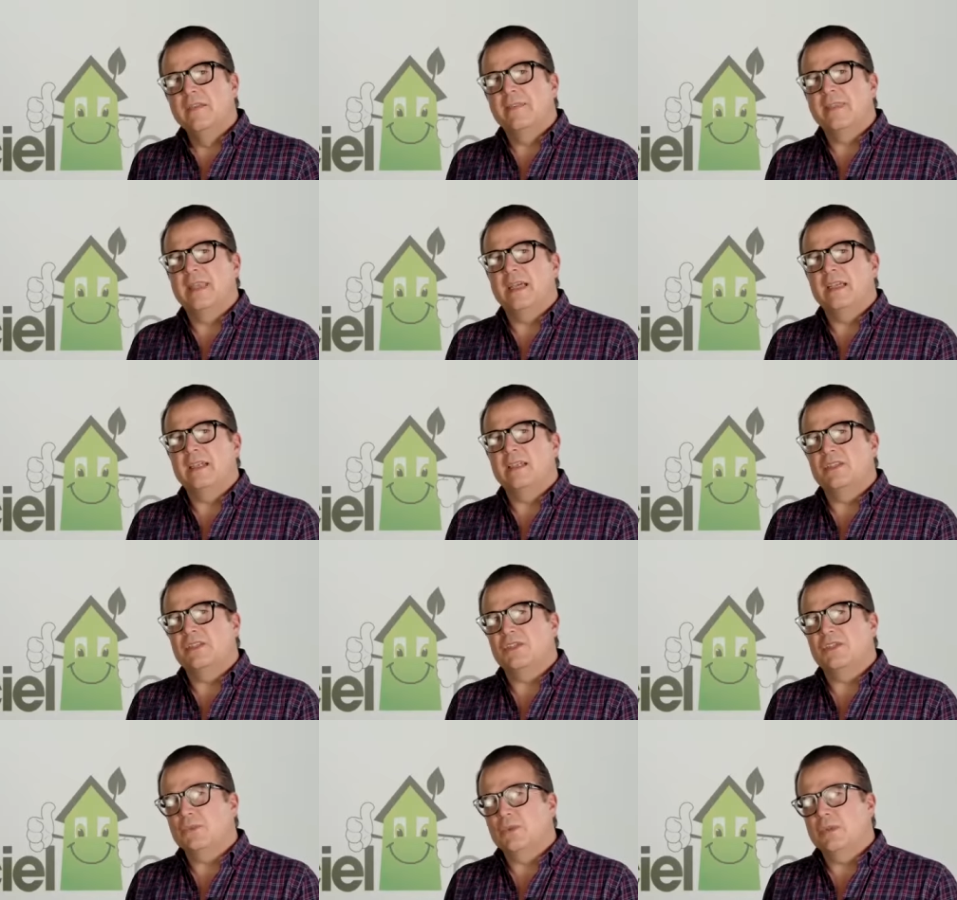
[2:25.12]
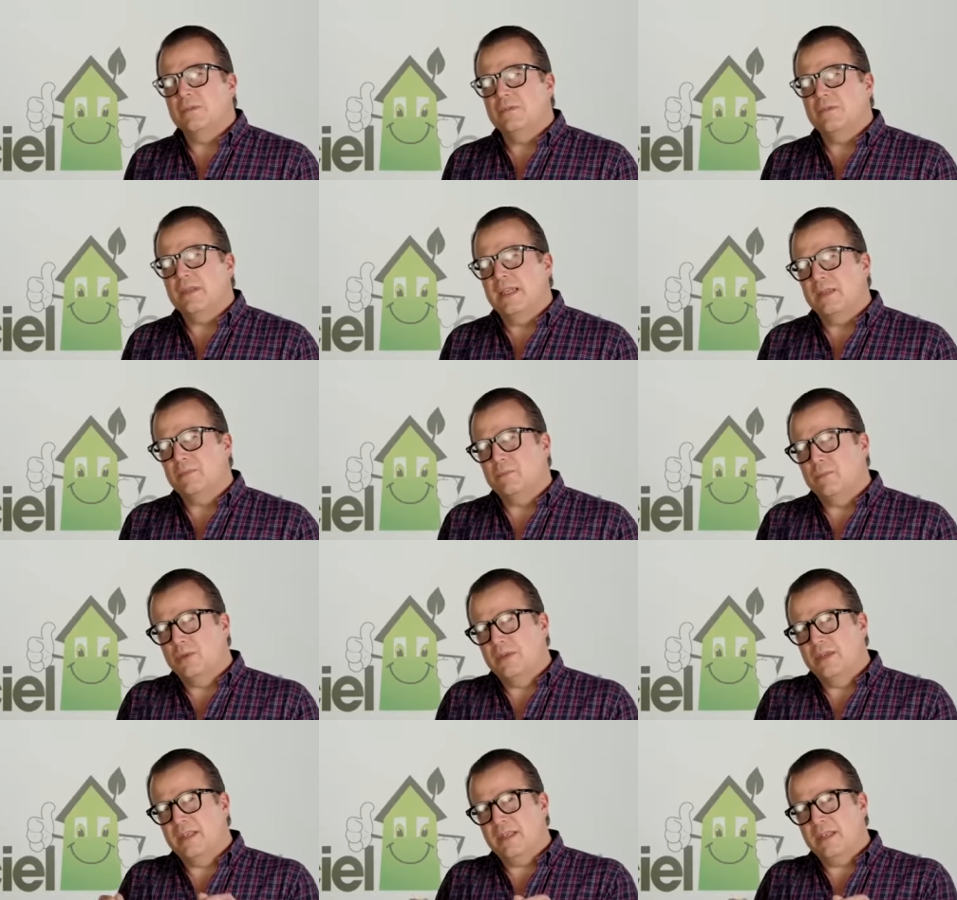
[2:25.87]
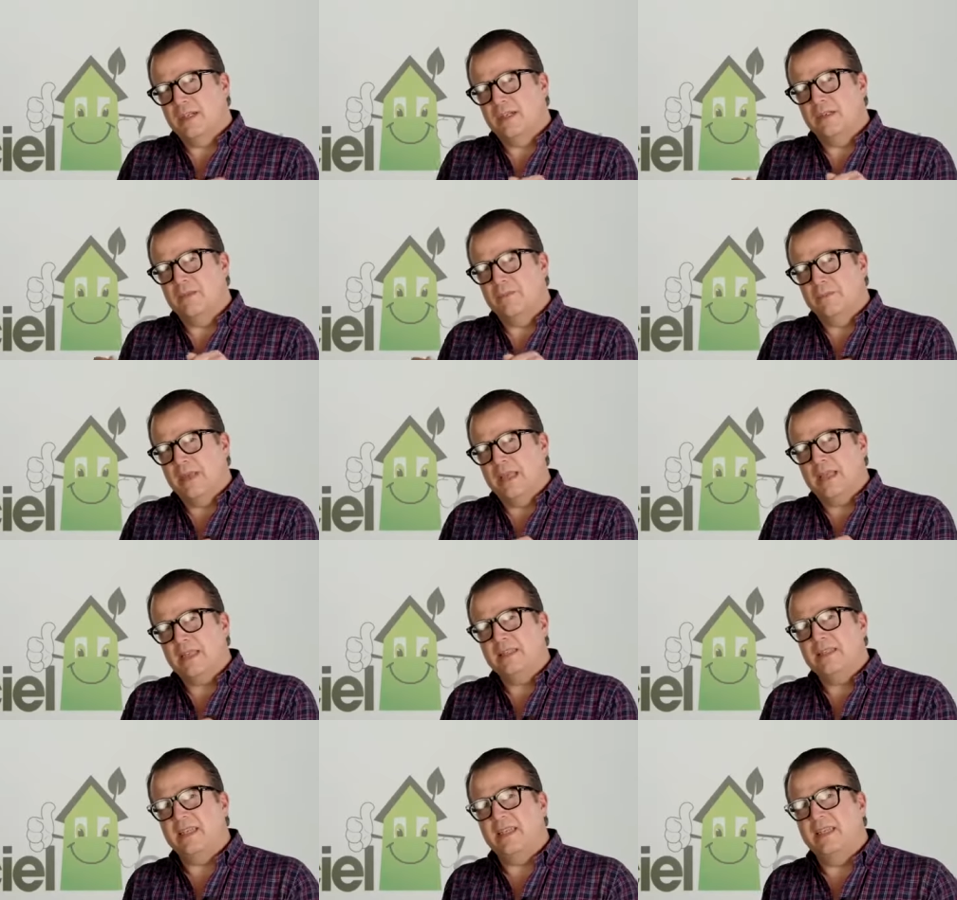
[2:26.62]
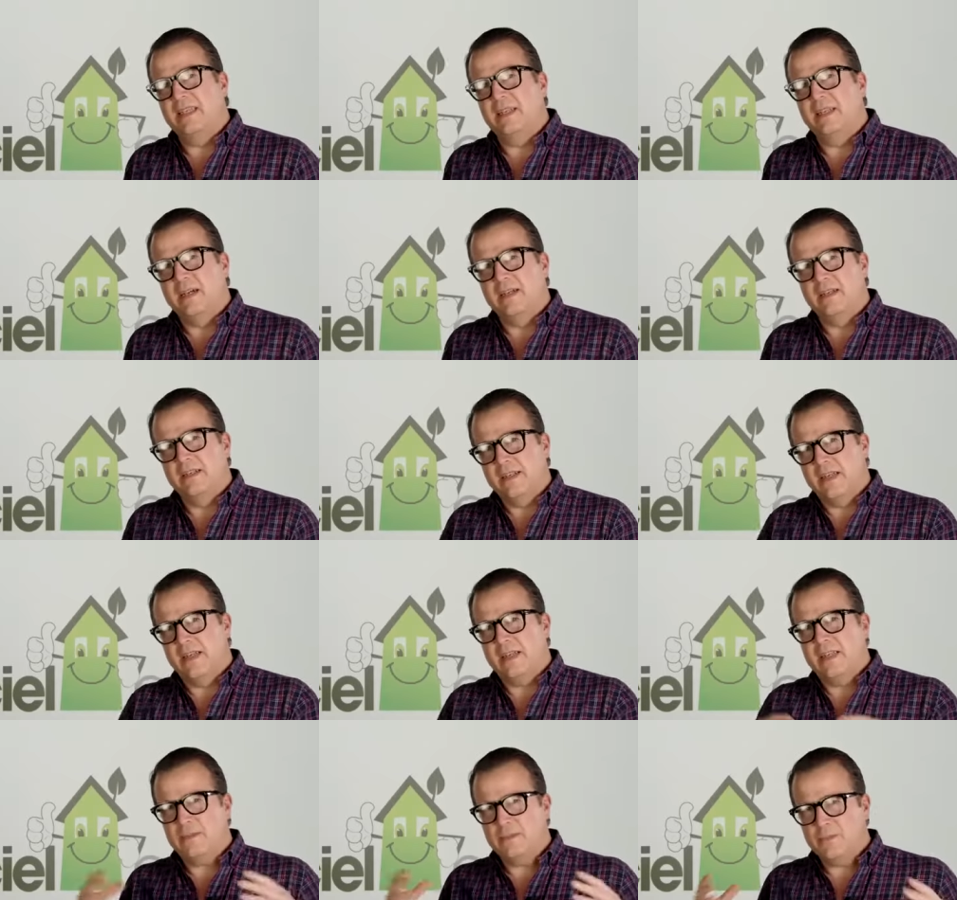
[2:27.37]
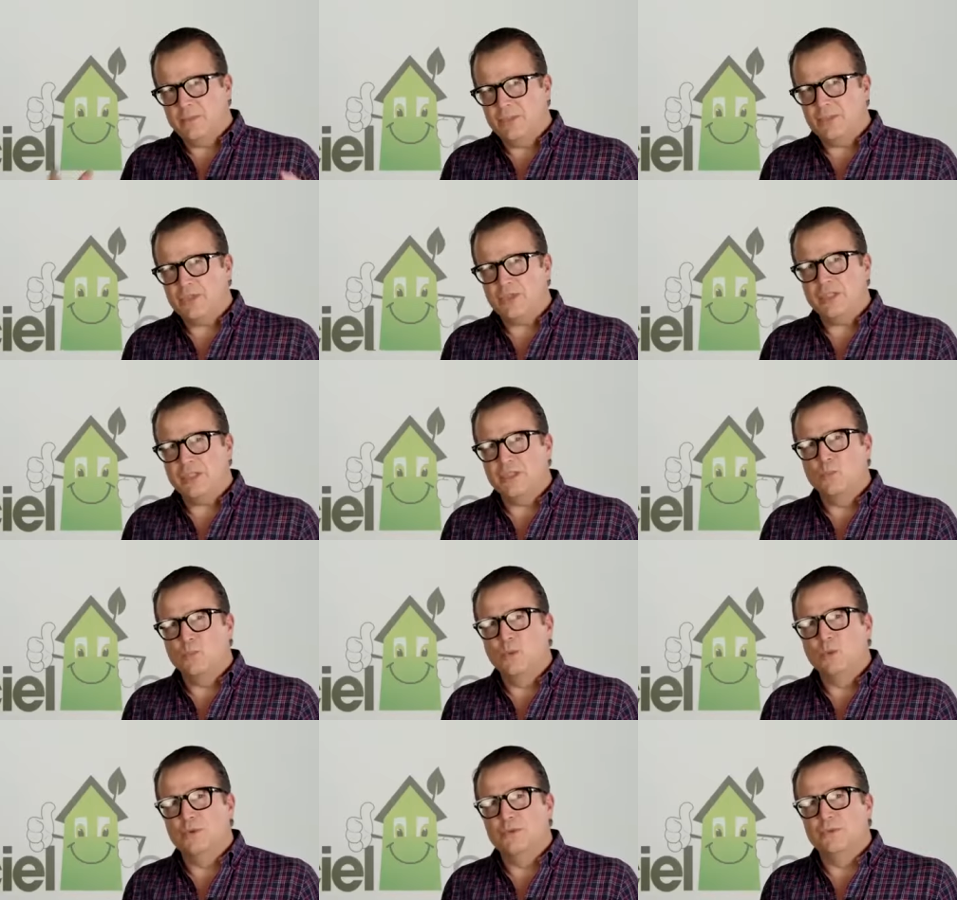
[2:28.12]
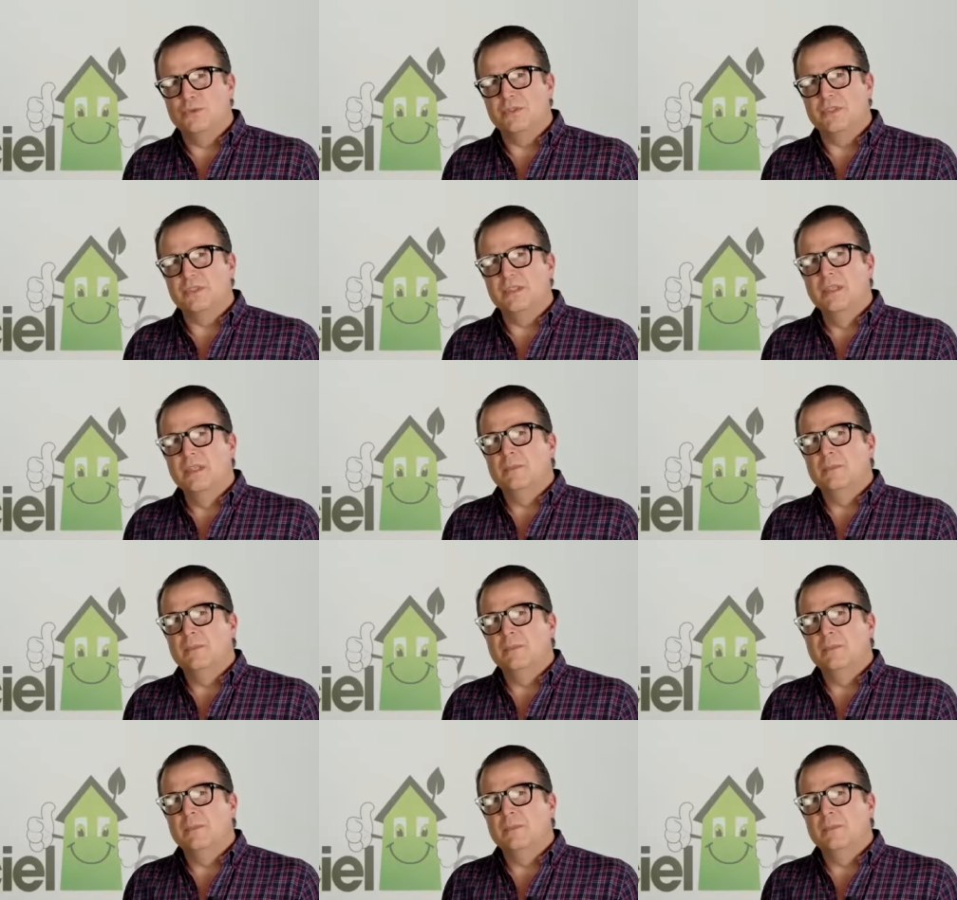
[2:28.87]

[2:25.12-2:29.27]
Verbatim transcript: that it's sort of like putting a band-aid on a hemorrhaging wound